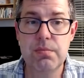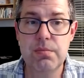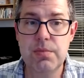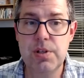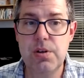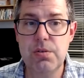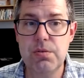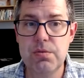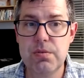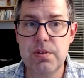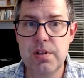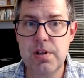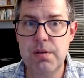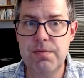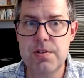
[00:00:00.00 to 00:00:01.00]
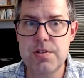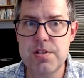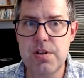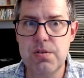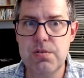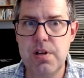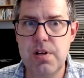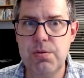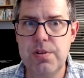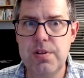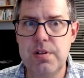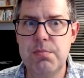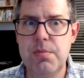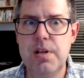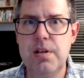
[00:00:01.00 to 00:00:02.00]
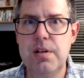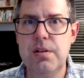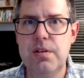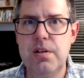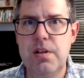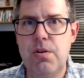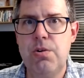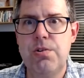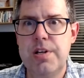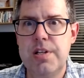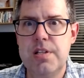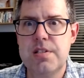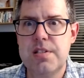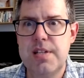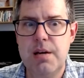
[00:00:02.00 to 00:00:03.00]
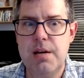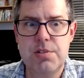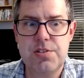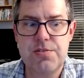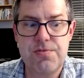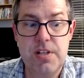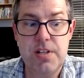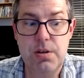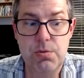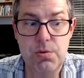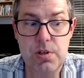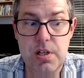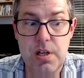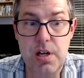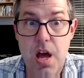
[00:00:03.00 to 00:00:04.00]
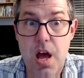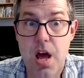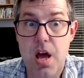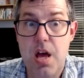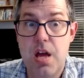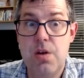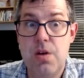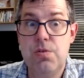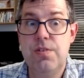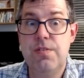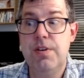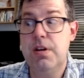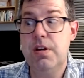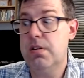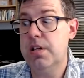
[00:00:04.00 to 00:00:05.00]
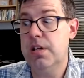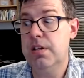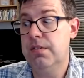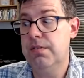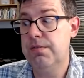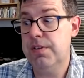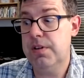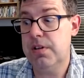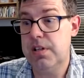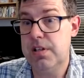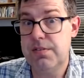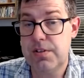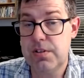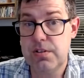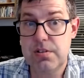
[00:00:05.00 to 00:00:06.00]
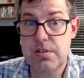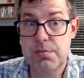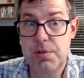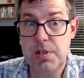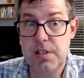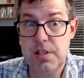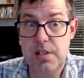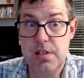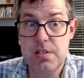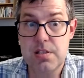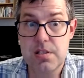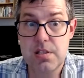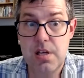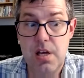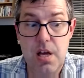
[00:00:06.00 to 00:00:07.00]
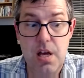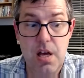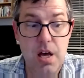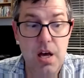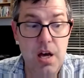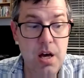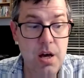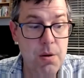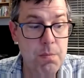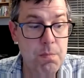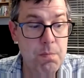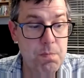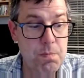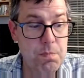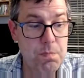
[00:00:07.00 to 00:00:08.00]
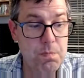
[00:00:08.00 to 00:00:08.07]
you know, comfort zone, not within my already established friend network, it was very, very difficult to break the ice. I'm,